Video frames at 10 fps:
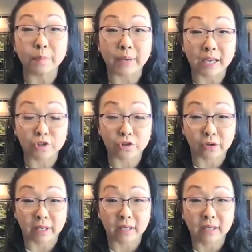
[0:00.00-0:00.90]

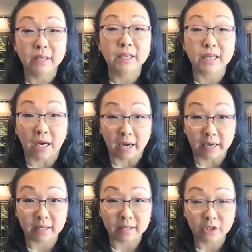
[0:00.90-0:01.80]
Mastery
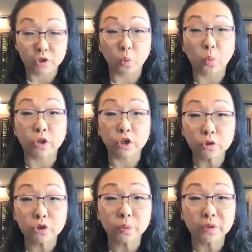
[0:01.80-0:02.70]
guide. So what you
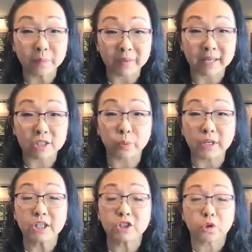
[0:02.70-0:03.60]
do with me is
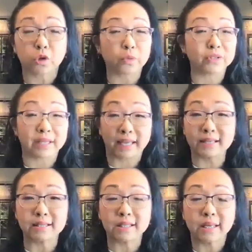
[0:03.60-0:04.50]
we start with
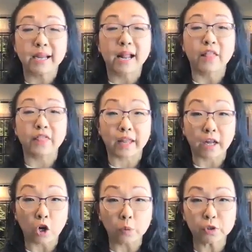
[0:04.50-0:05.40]
dance that
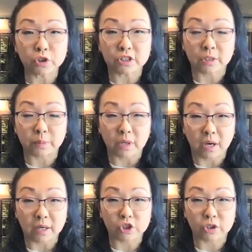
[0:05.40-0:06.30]
helps your
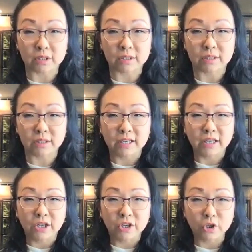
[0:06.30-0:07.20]
subconscious,
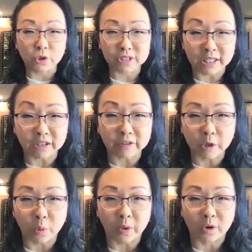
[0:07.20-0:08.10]
your
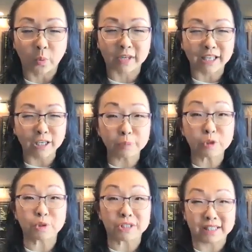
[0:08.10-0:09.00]
steering wheel, what keeps
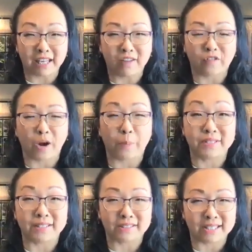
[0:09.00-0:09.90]
you safe up
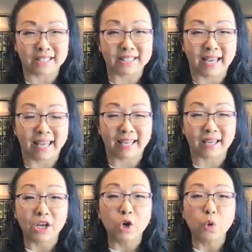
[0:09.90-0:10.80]
until today.
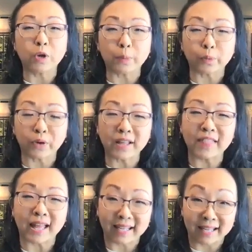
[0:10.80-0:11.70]
We bring
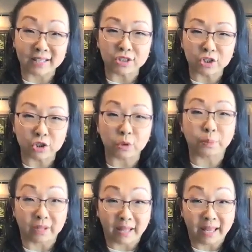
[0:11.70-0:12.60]
that into
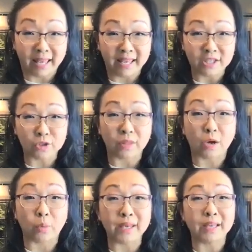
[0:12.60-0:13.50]
play so
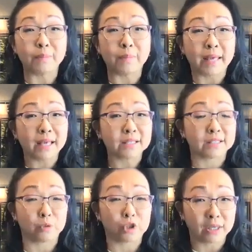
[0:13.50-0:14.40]
that we can make
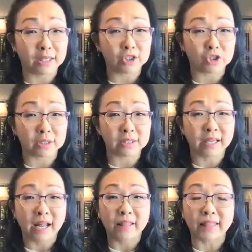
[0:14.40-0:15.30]
some changes
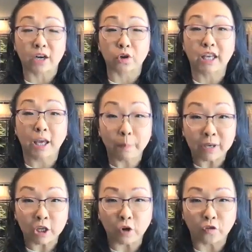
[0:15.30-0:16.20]
that are
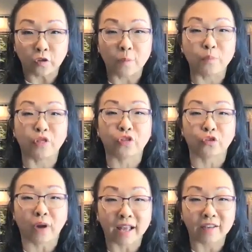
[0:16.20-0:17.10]
keeping you from
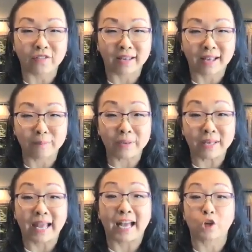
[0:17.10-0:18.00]
thriving and
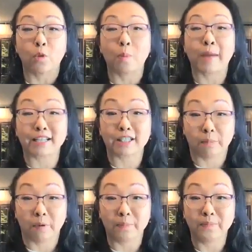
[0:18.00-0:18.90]
being at your
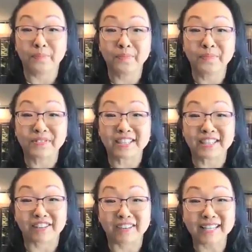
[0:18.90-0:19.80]
maximum.
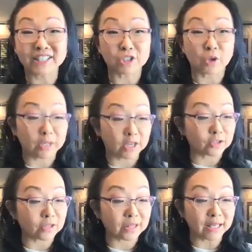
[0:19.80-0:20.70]
All right, so
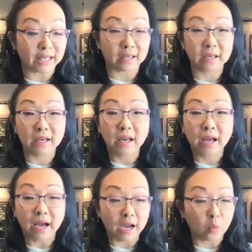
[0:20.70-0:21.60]
here's the thing.
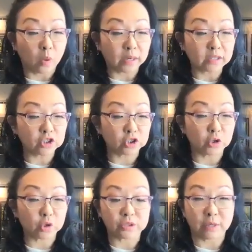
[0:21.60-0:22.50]
I wanted to show
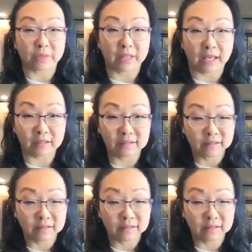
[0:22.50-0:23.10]
you something.